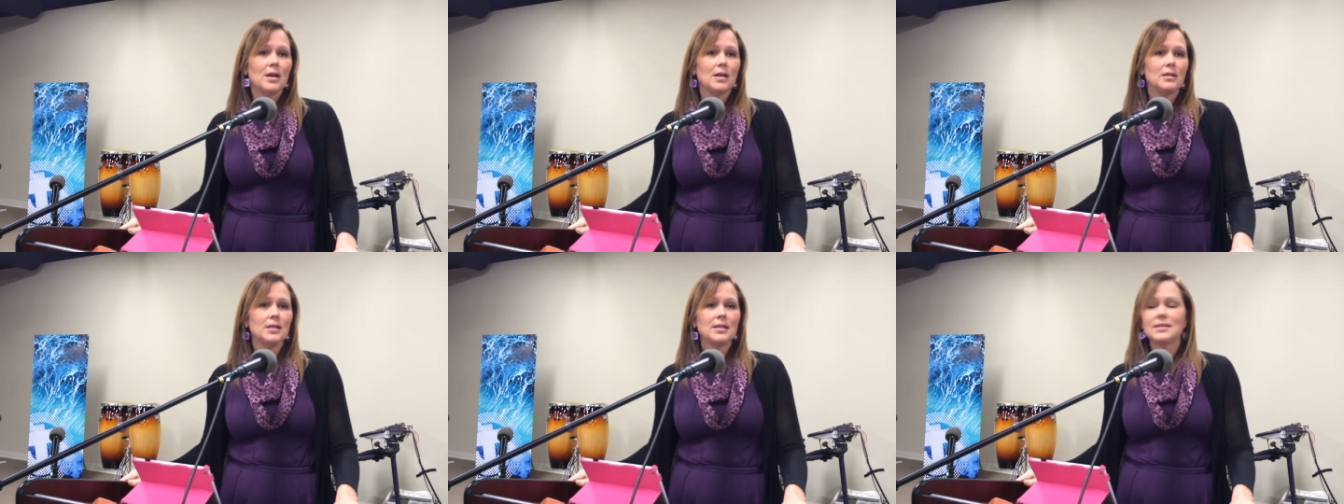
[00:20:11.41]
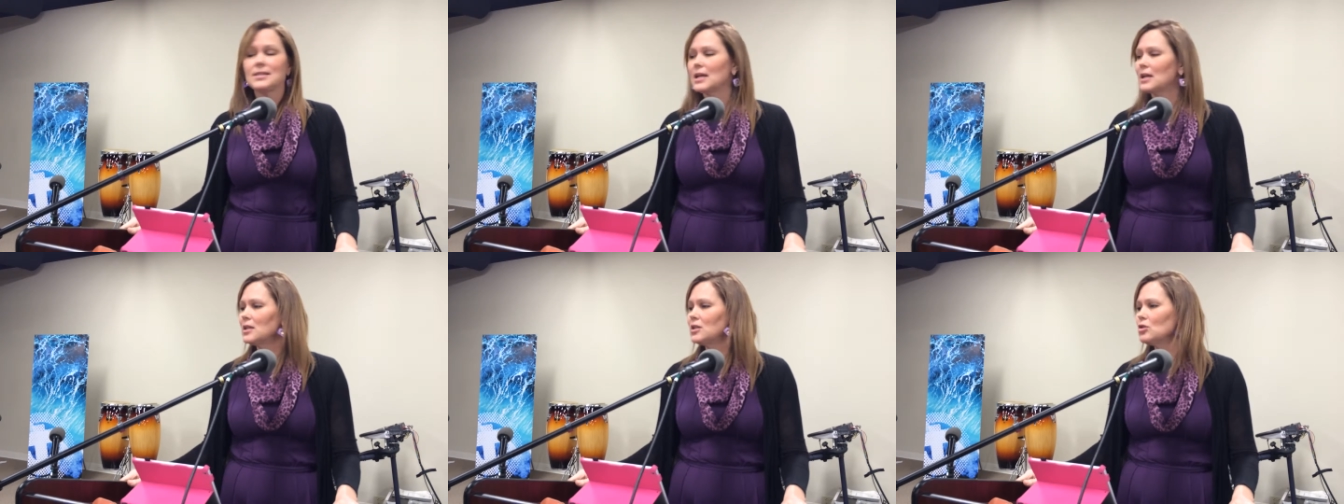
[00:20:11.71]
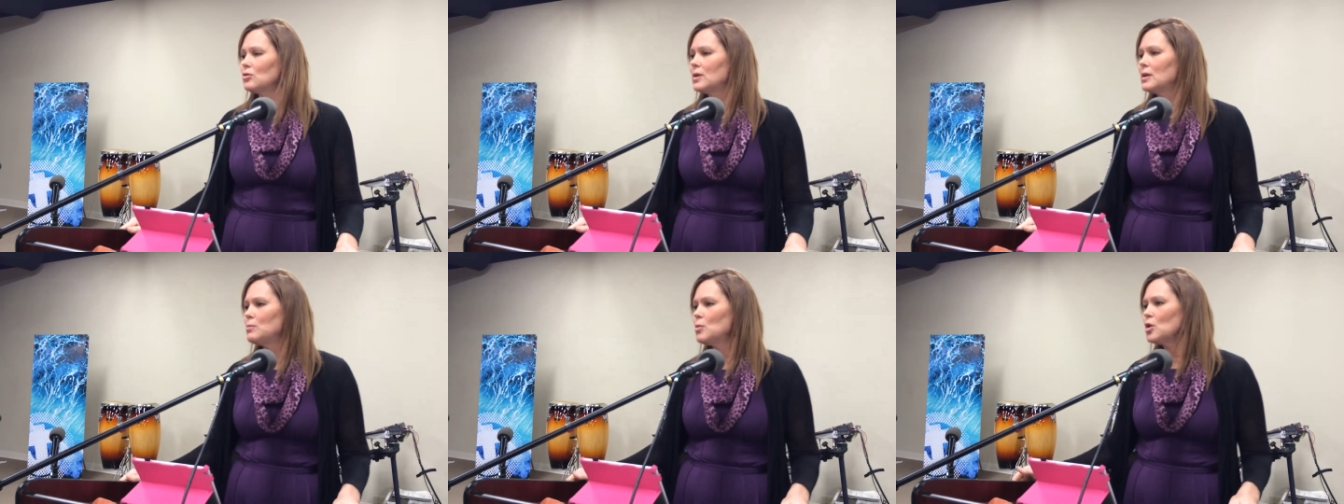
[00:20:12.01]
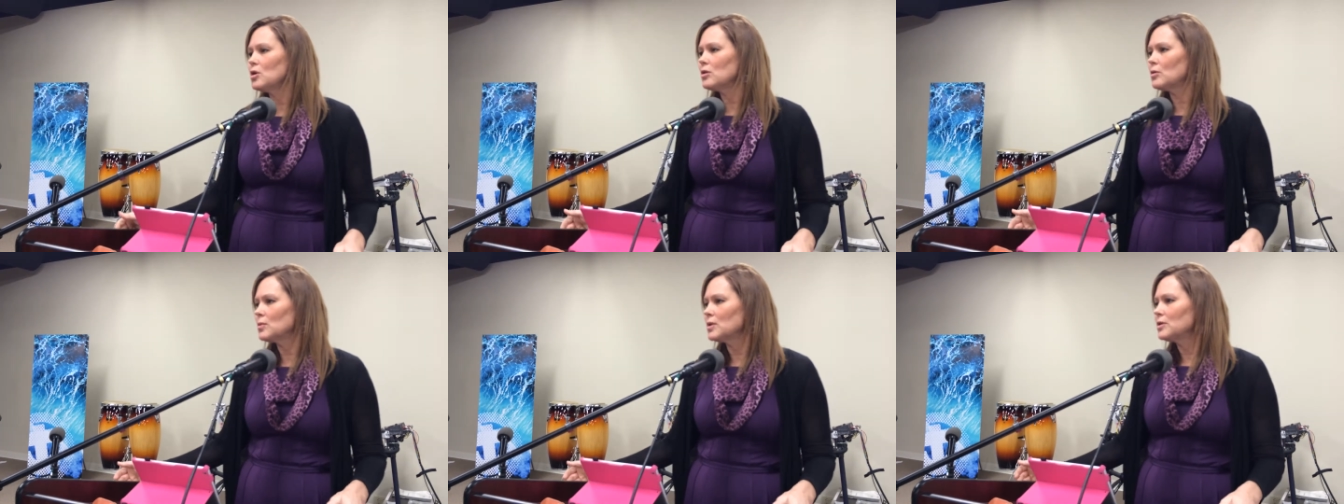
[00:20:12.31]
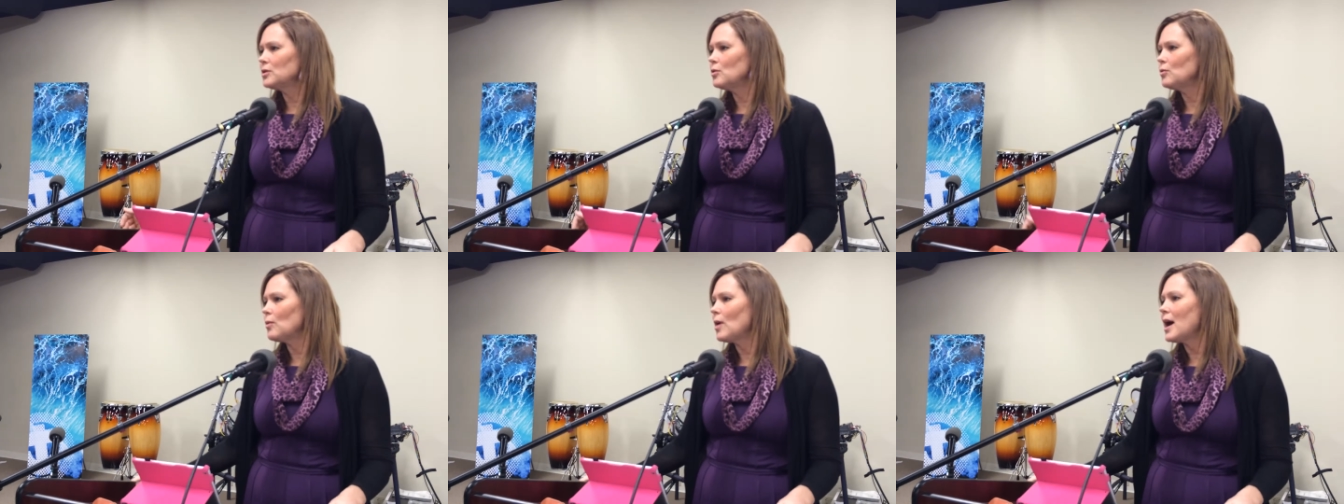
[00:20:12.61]
and then second degree murder
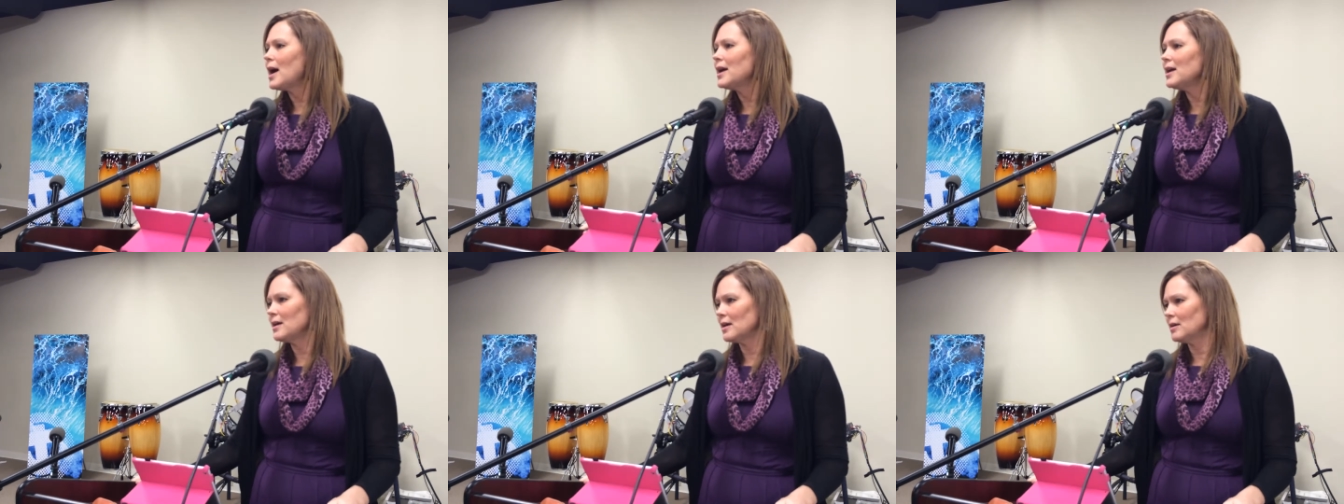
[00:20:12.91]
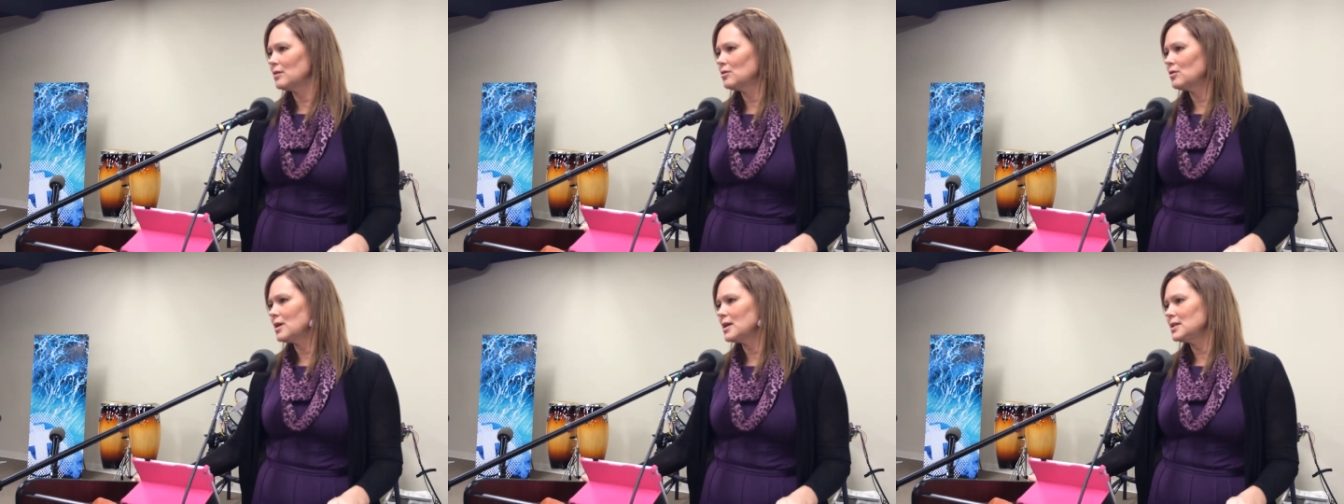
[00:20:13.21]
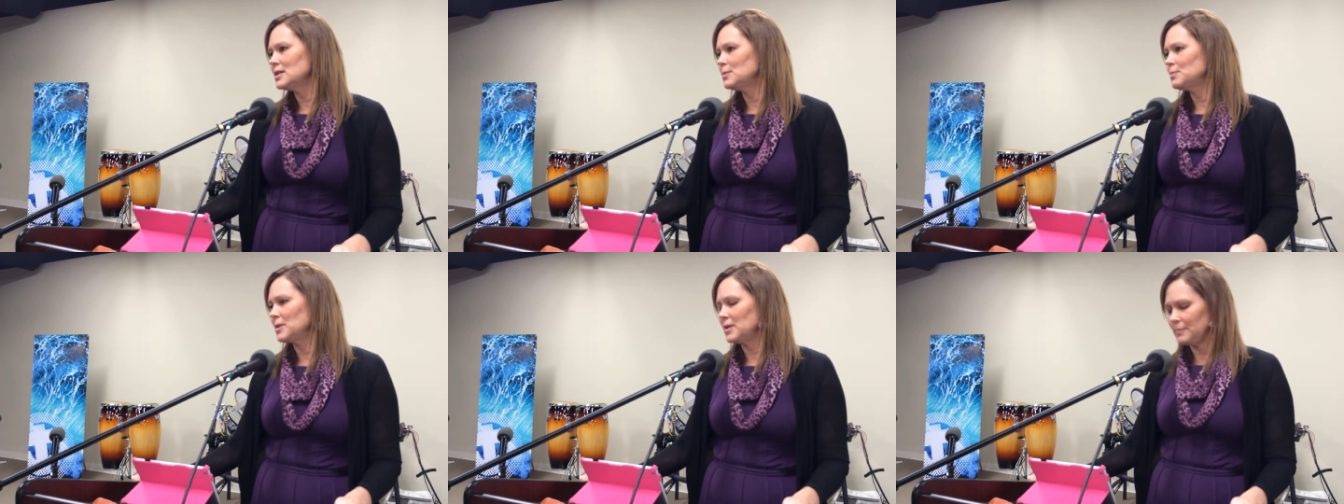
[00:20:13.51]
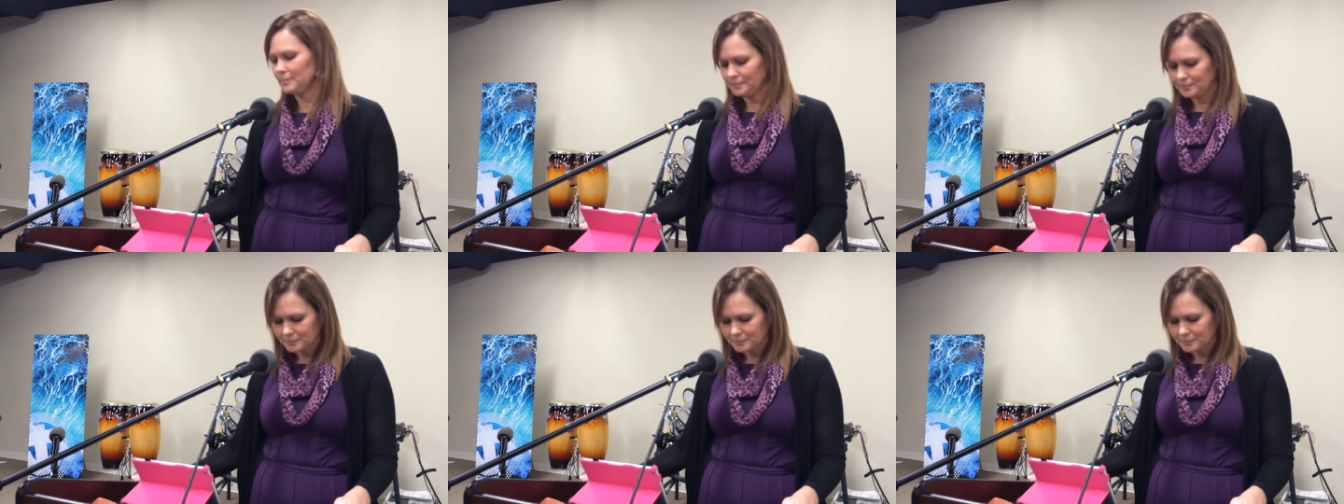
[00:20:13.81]
with Uriah, her husband.